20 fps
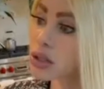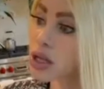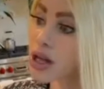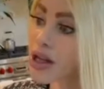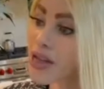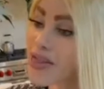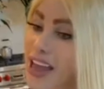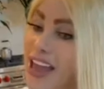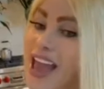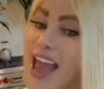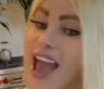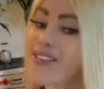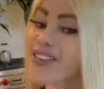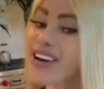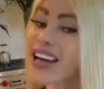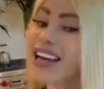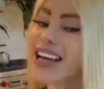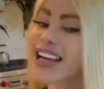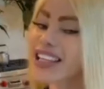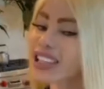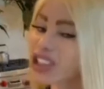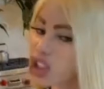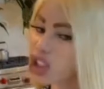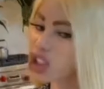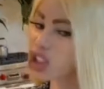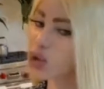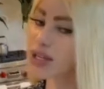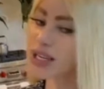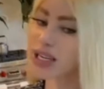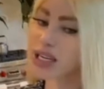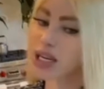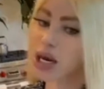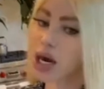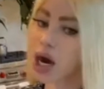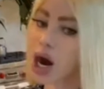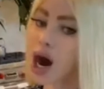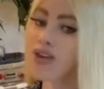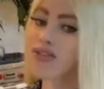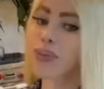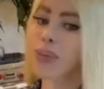they have a history
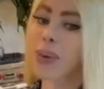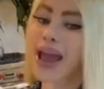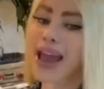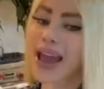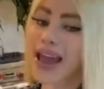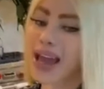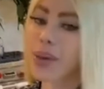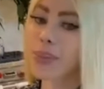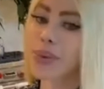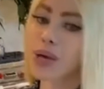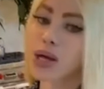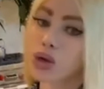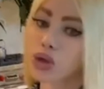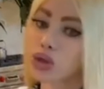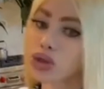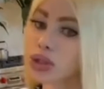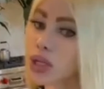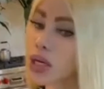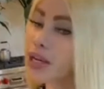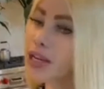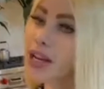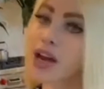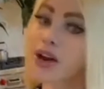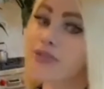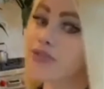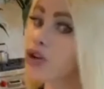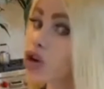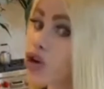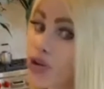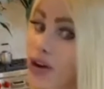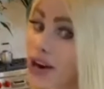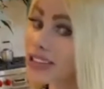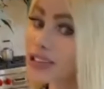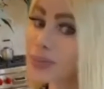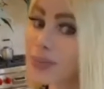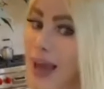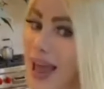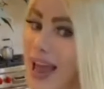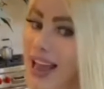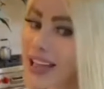of paying bills. Now, if your credit's
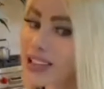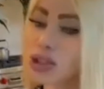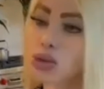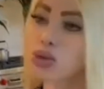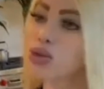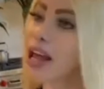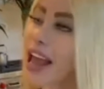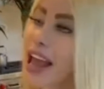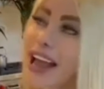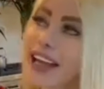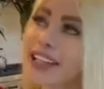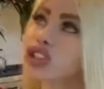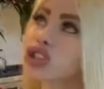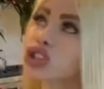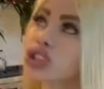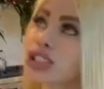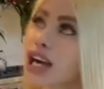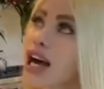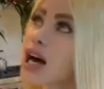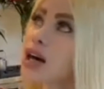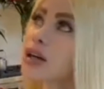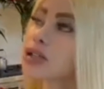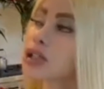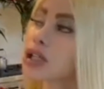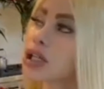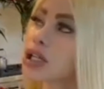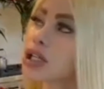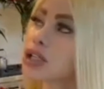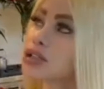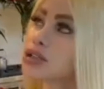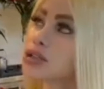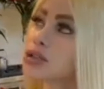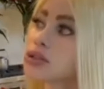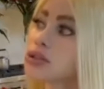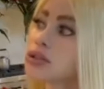bad, don't add your child on